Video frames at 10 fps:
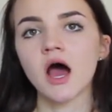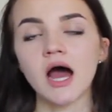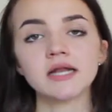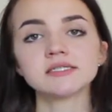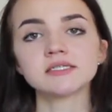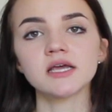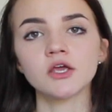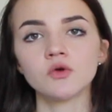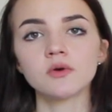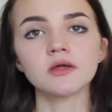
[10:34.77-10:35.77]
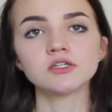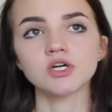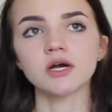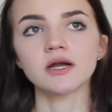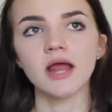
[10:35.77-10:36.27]
Honestly, you can
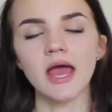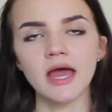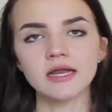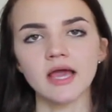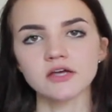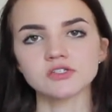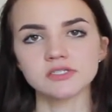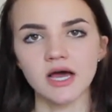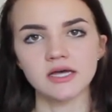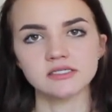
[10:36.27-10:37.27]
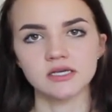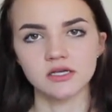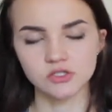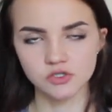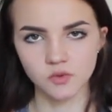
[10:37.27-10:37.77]
turn any exercise
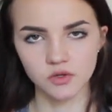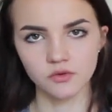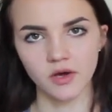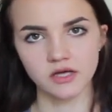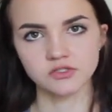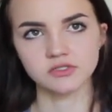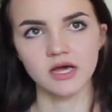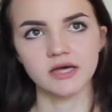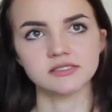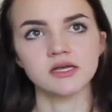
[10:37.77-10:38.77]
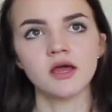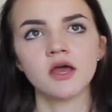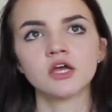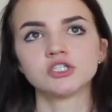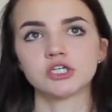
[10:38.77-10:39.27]
into a glute exercise
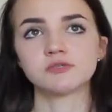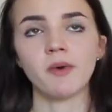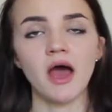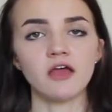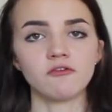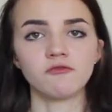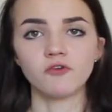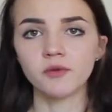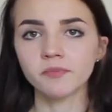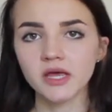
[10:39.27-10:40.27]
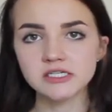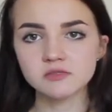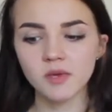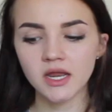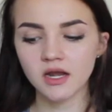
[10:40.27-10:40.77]
just by foot
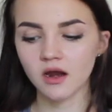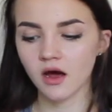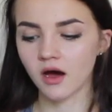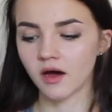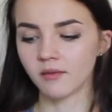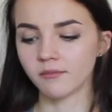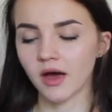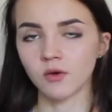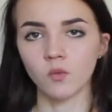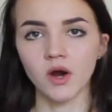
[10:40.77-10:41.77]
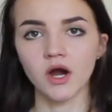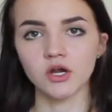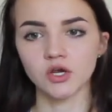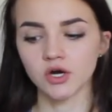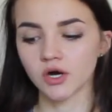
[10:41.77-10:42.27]
placement, by where
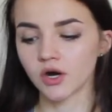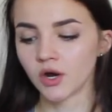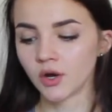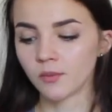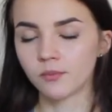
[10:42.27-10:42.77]
you're